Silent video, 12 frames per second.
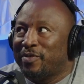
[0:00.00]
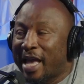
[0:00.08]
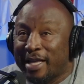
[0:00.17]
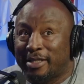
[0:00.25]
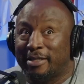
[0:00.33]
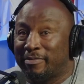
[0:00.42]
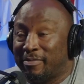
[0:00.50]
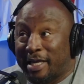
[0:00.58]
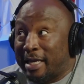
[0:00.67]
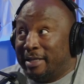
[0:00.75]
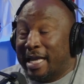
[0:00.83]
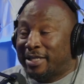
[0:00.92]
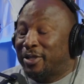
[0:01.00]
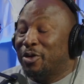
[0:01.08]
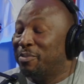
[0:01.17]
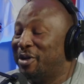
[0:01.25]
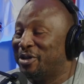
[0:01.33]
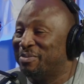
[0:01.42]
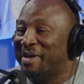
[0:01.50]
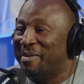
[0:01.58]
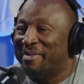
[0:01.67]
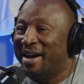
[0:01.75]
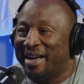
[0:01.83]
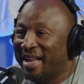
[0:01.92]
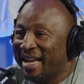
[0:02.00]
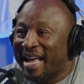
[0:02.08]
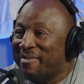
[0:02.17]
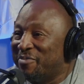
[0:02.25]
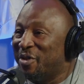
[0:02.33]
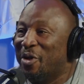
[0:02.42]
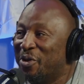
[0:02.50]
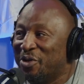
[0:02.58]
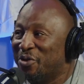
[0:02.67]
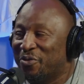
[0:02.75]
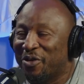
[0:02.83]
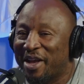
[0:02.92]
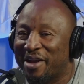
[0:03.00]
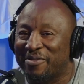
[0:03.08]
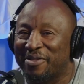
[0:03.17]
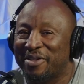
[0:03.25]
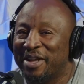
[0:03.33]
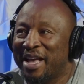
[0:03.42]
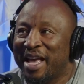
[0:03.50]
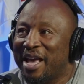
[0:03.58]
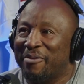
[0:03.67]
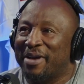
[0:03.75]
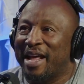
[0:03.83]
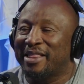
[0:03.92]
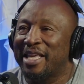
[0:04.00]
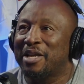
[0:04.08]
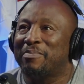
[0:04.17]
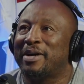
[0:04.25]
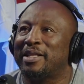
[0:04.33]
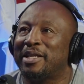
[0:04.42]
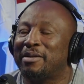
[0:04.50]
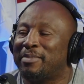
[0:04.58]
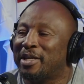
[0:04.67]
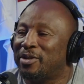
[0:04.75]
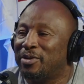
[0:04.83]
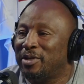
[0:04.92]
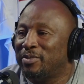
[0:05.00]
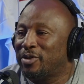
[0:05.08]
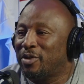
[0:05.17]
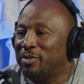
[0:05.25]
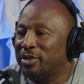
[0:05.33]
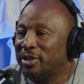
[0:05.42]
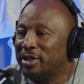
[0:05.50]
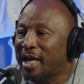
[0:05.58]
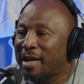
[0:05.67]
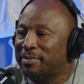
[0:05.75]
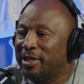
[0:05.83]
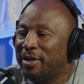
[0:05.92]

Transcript: That still blows my mind. Like, I've known you forever. And when I think about that, I'm like, dude, he was almost a top